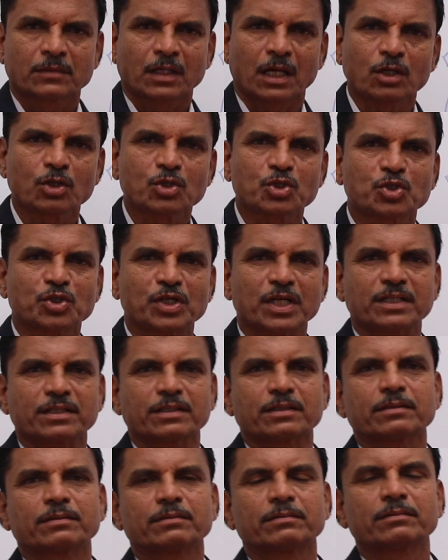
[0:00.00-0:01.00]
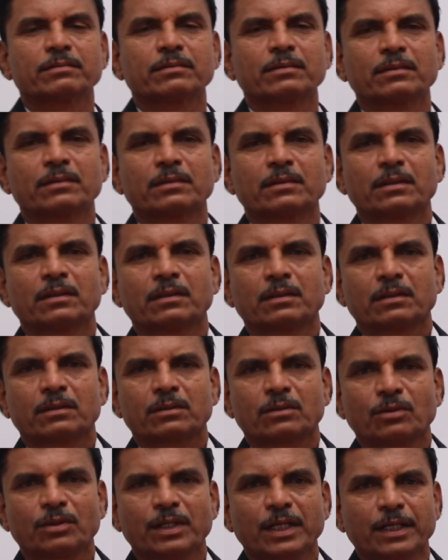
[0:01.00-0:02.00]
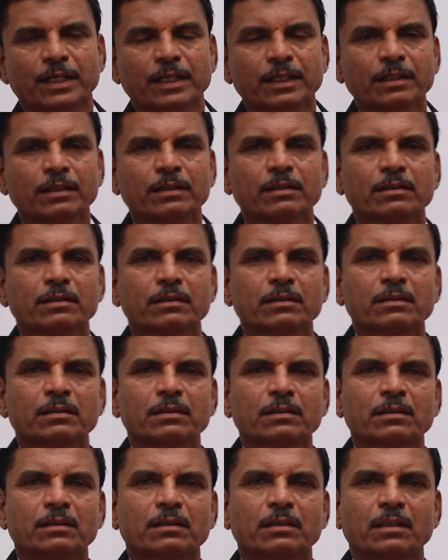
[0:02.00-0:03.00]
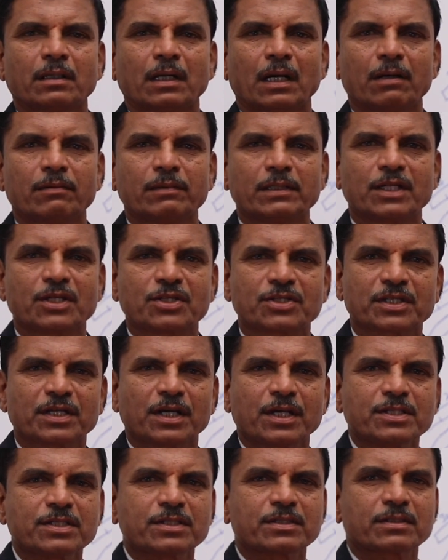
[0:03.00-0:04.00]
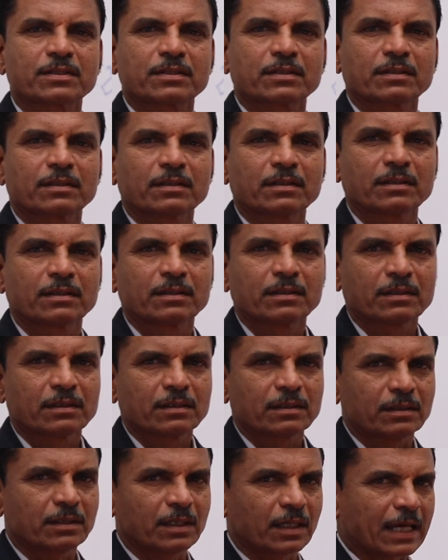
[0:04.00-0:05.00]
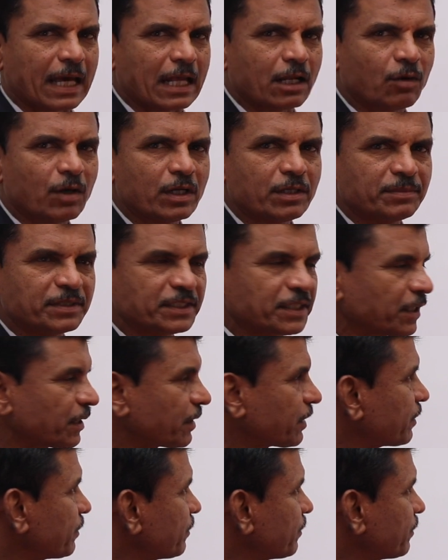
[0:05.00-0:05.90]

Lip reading: Hello student, today I will discuss the galvanometer.